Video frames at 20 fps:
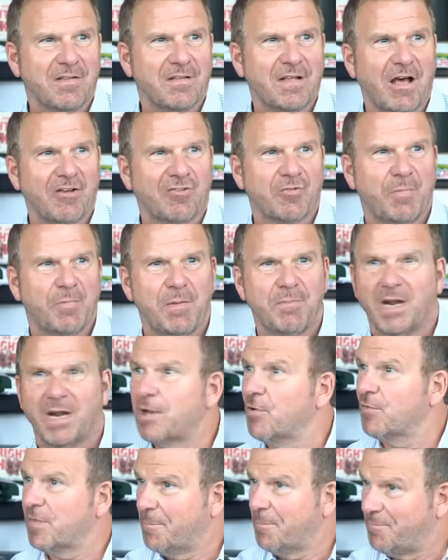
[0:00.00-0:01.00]
I'll spend money
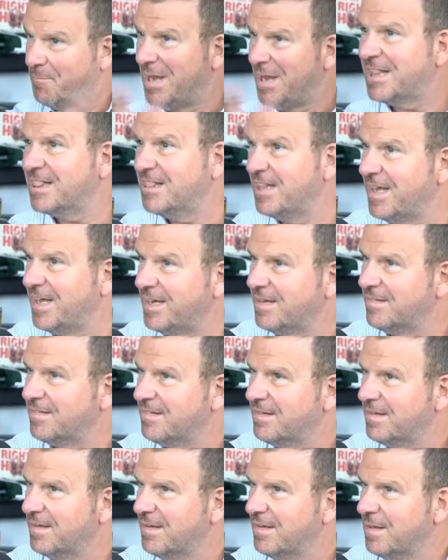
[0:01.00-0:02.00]
on the big
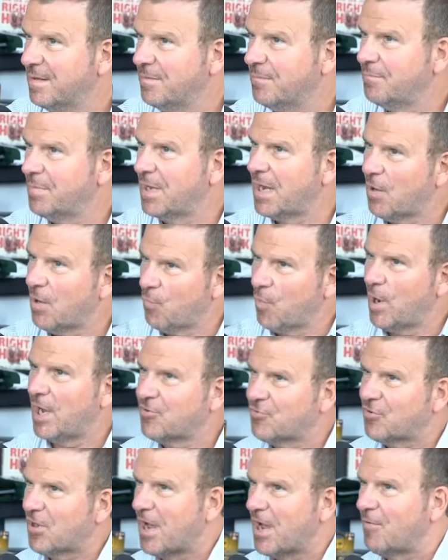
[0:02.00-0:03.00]
things, but I
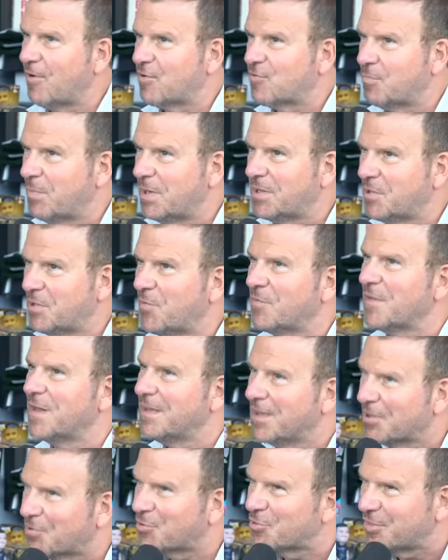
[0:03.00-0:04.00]
watch how I spend it on the
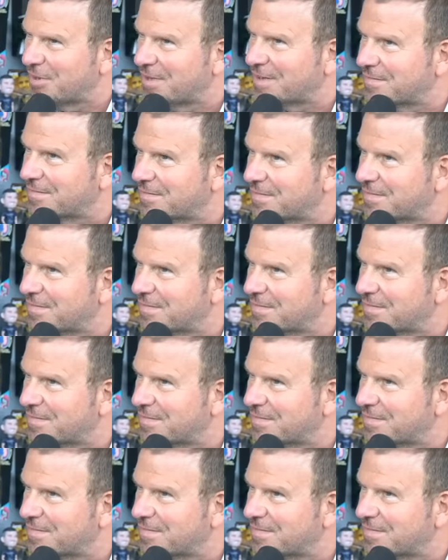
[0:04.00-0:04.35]
little things.